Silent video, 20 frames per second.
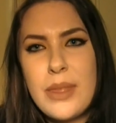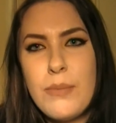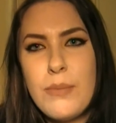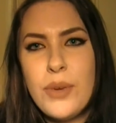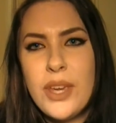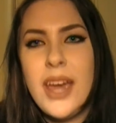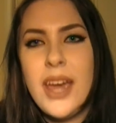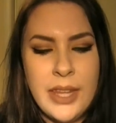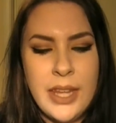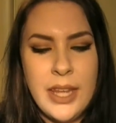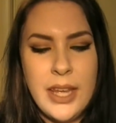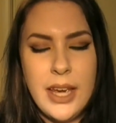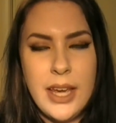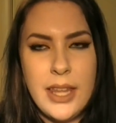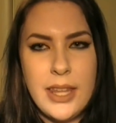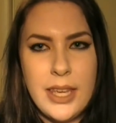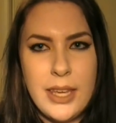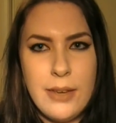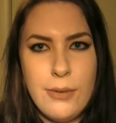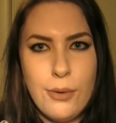But yeah, I
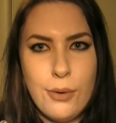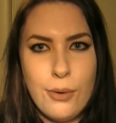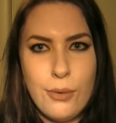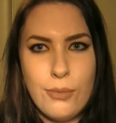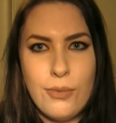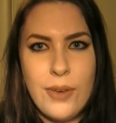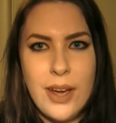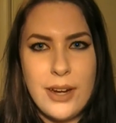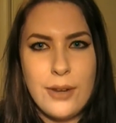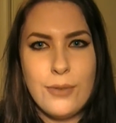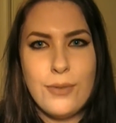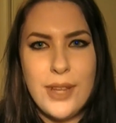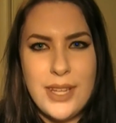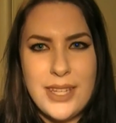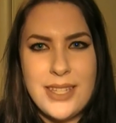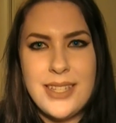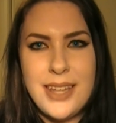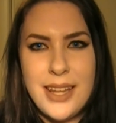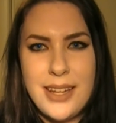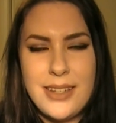think if you're a fan of
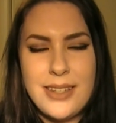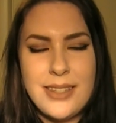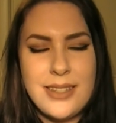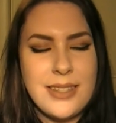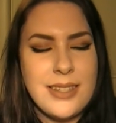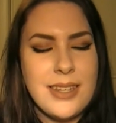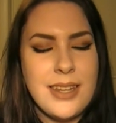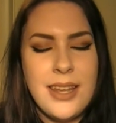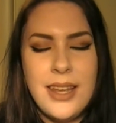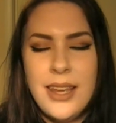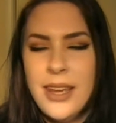incense,